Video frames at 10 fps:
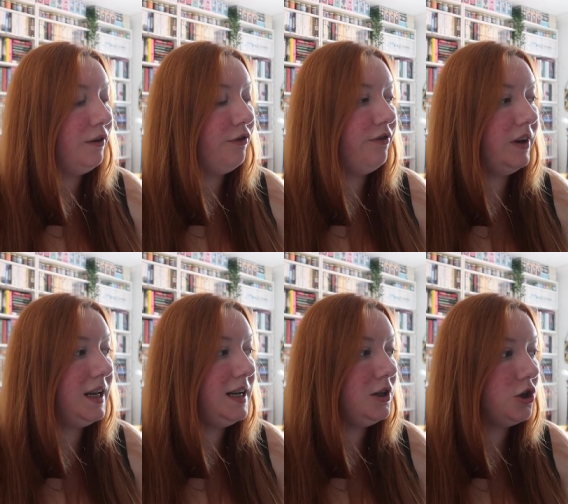
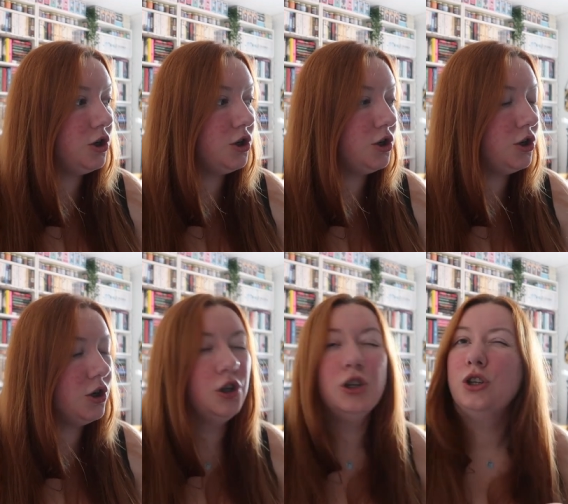
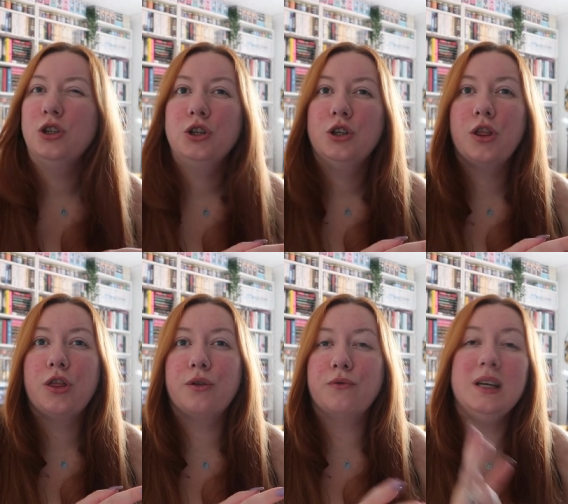finish
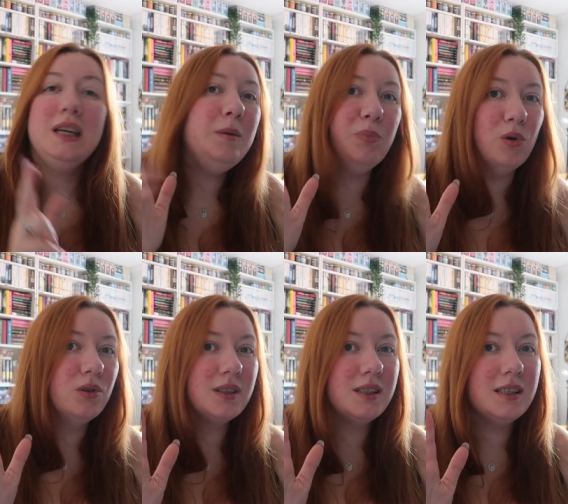three
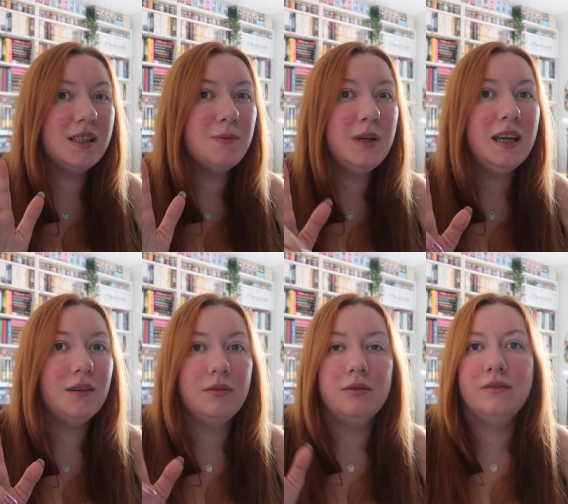books this
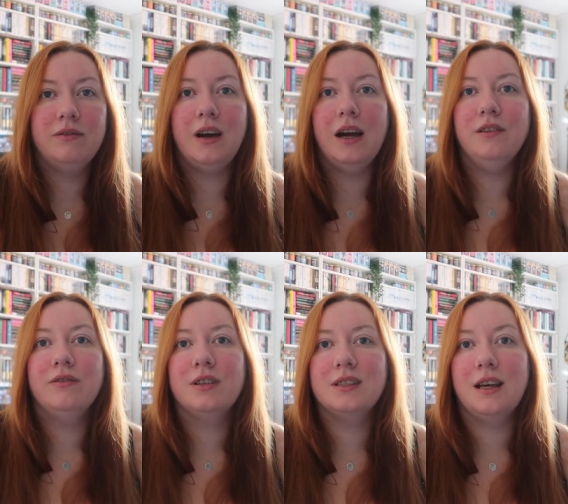week,
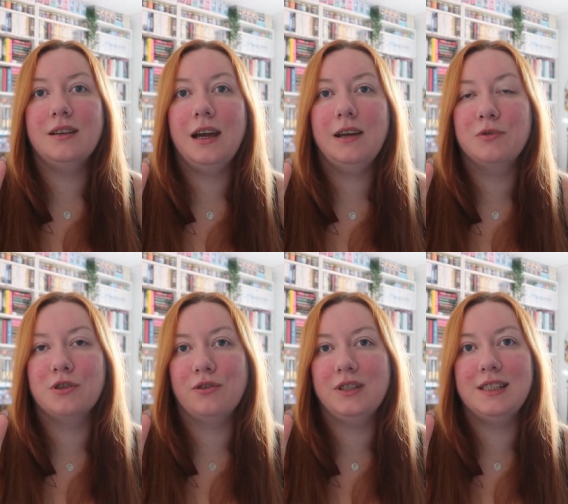five, because I
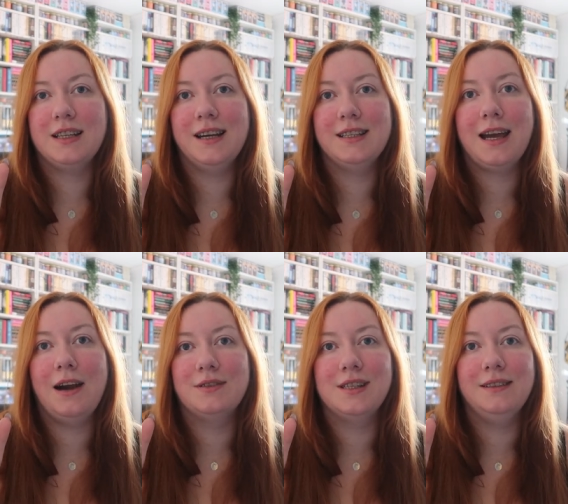was already started
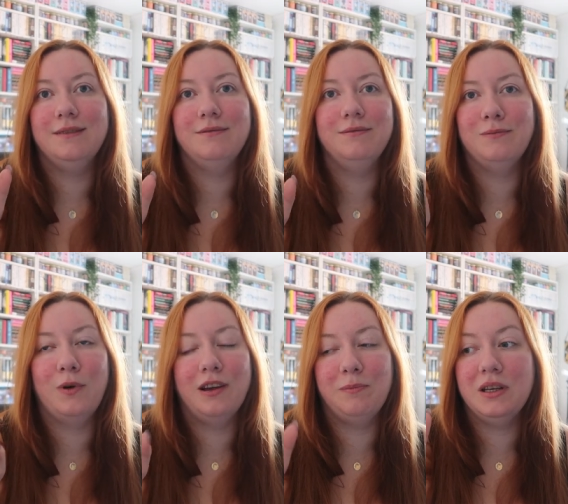counting
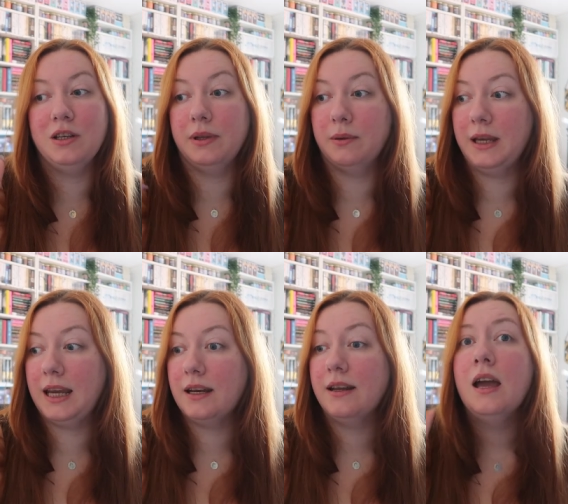what I've been doing the
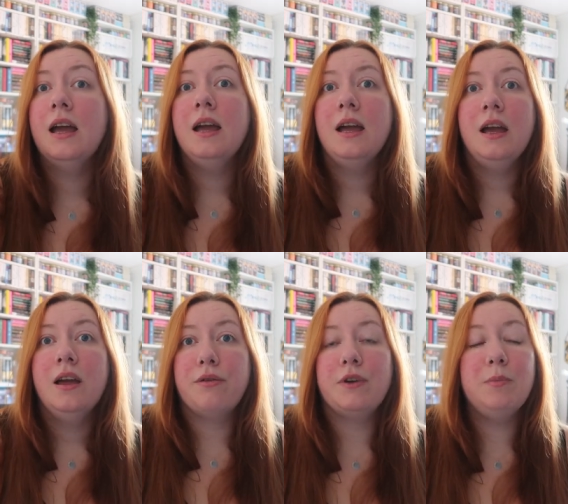weekend
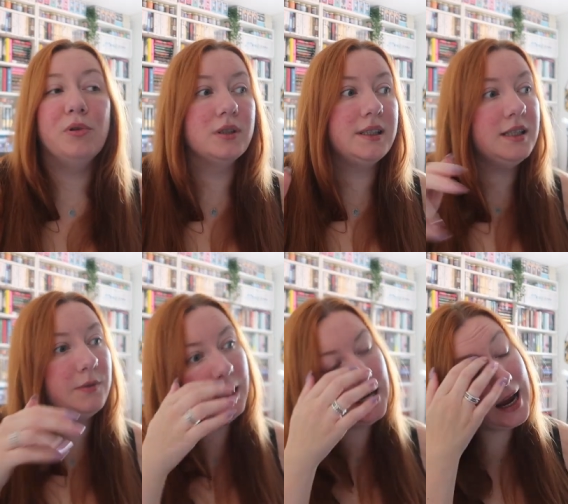three books
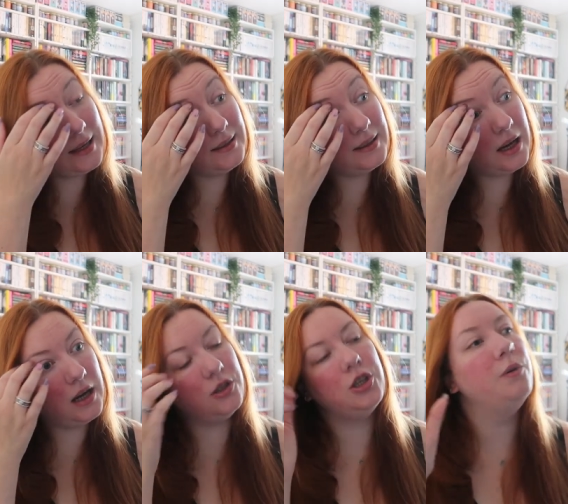this weekend,
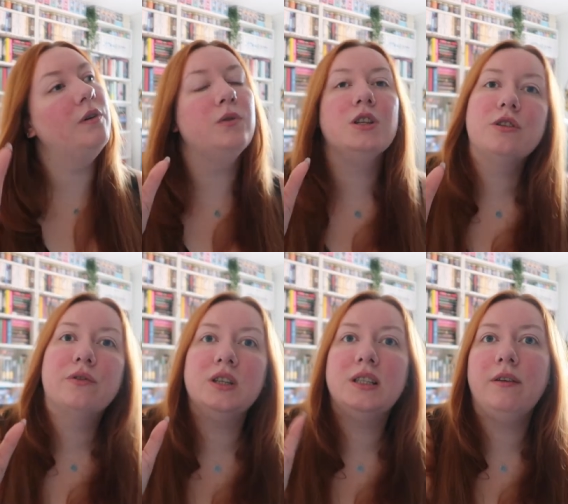uh, two of which are
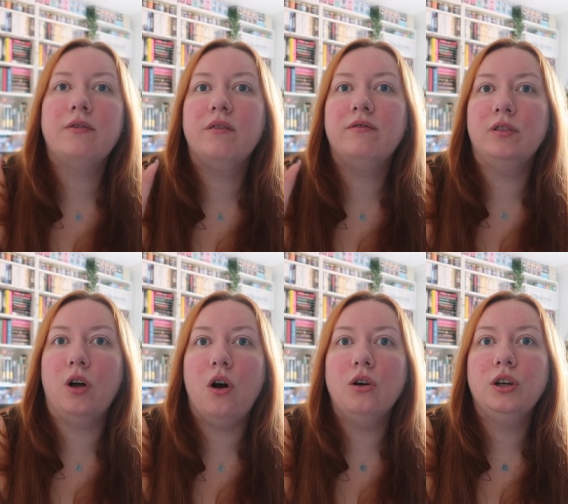for a different
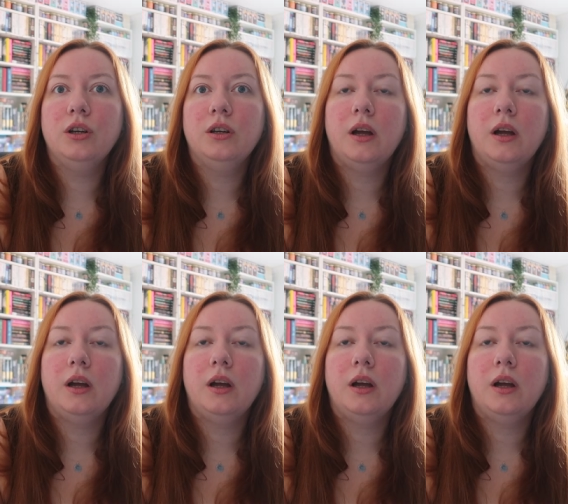vlog.